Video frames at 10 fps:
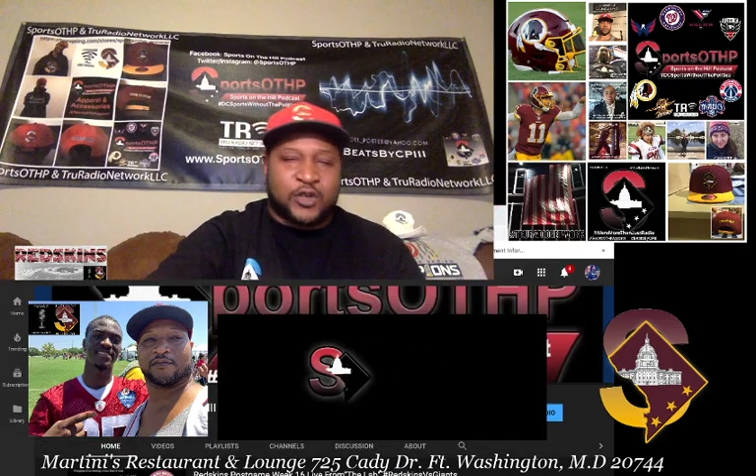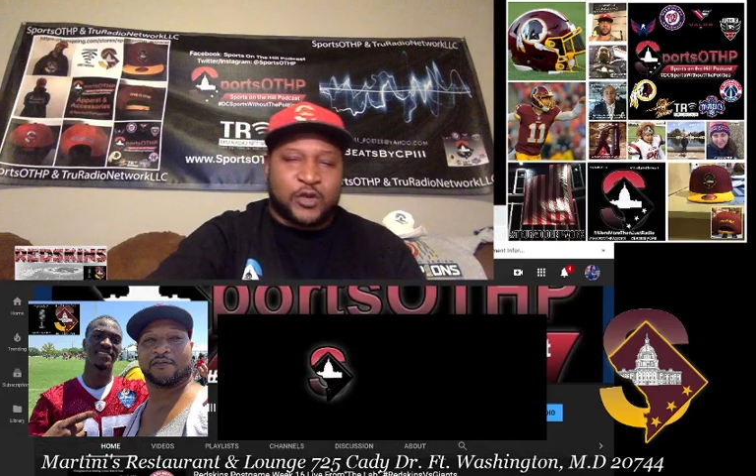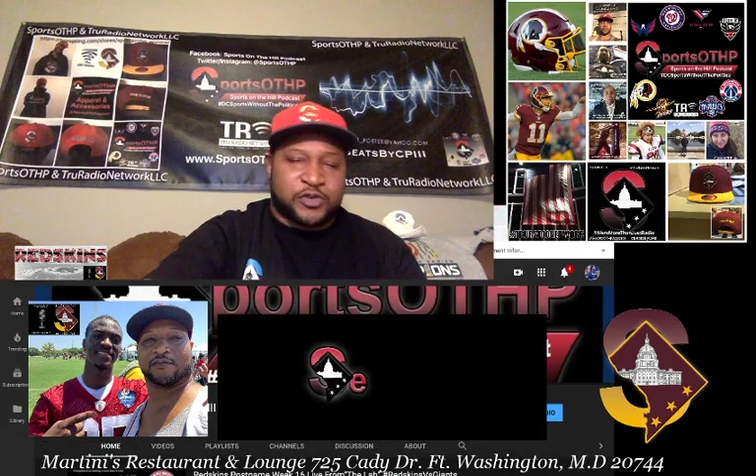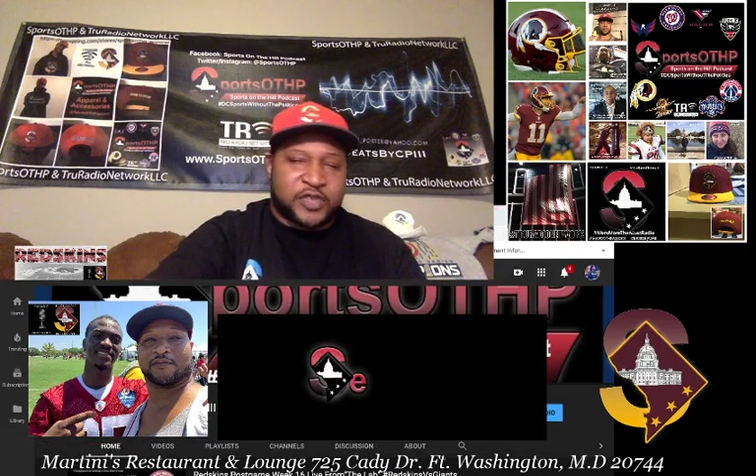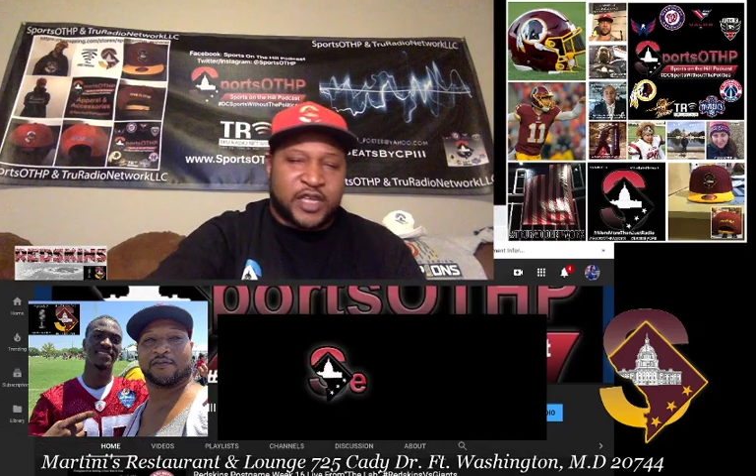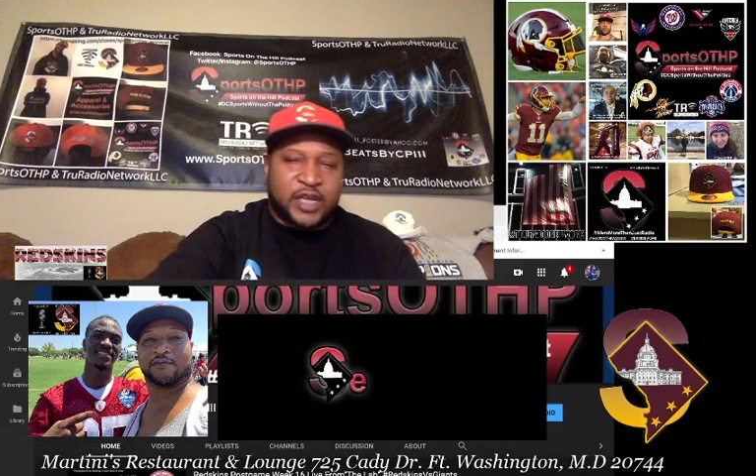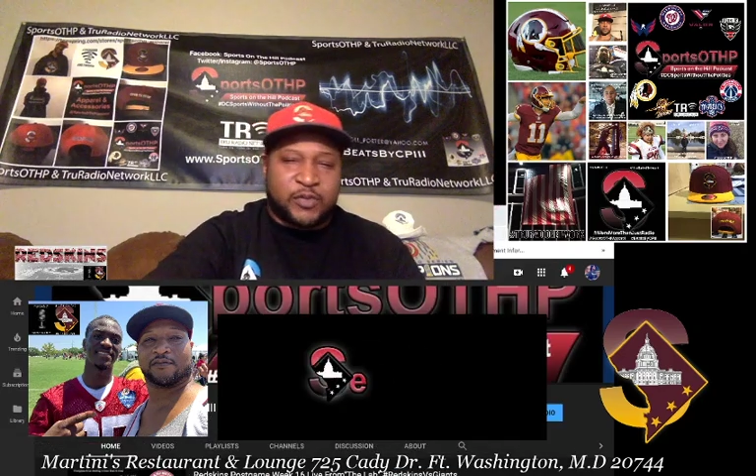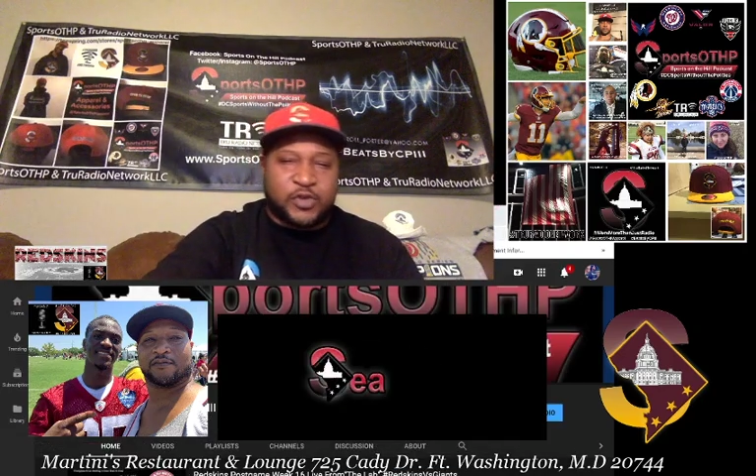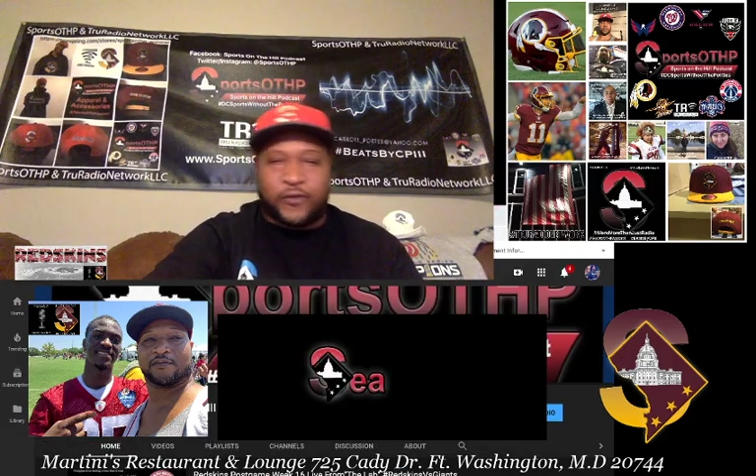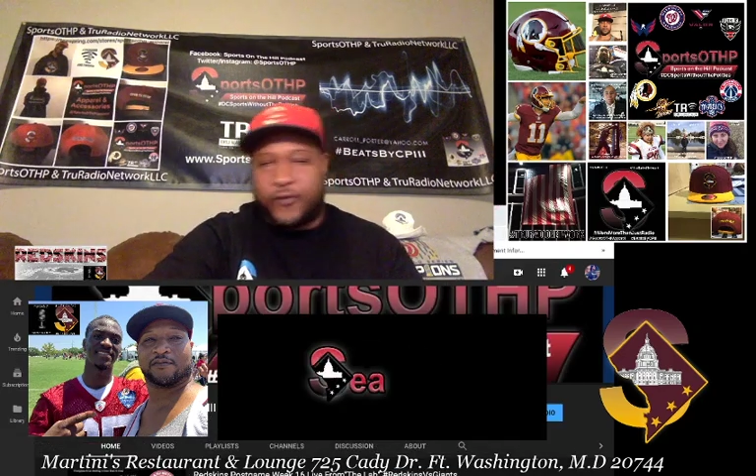the whole scheme
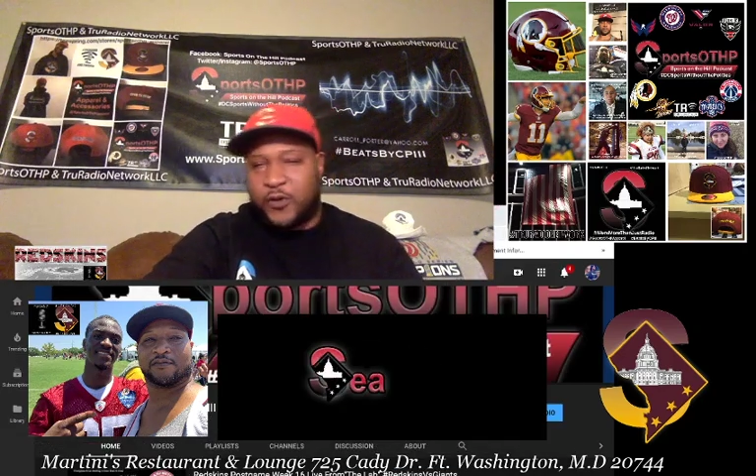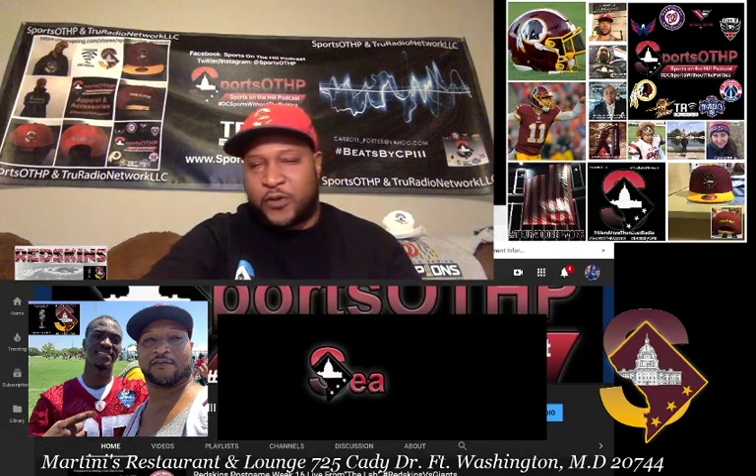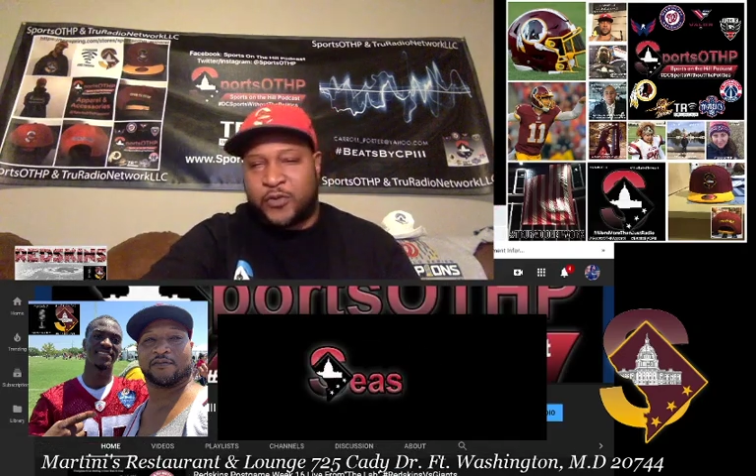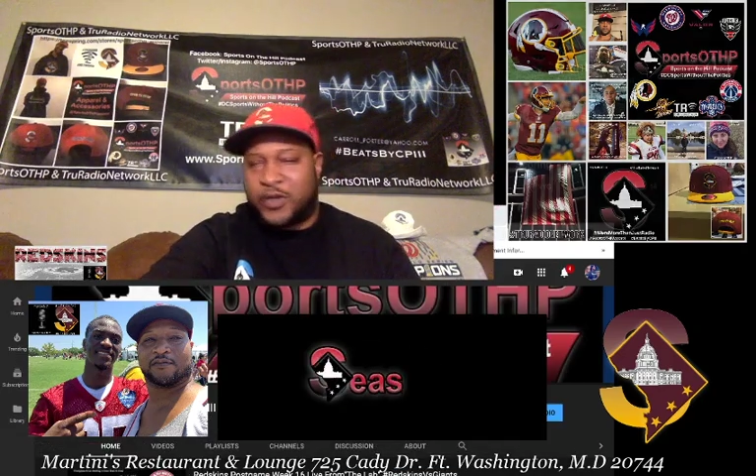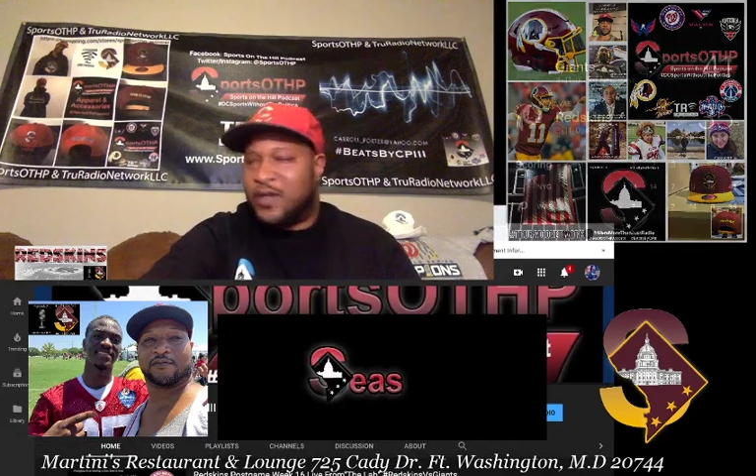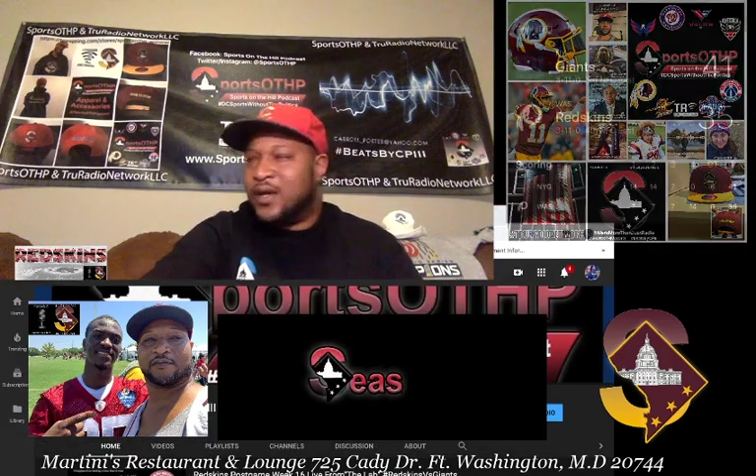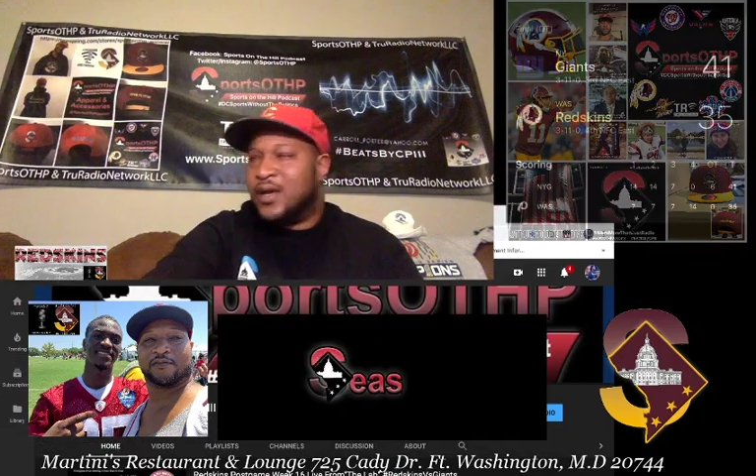to a 4-3.